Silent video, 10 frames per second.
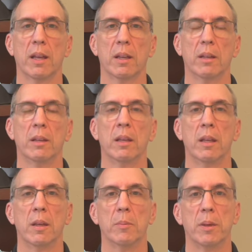and
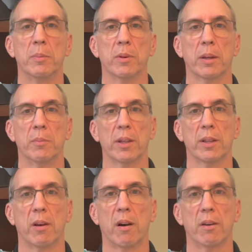people can bring
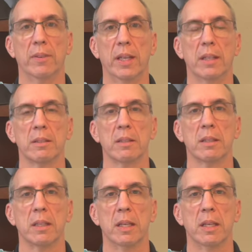their RVs.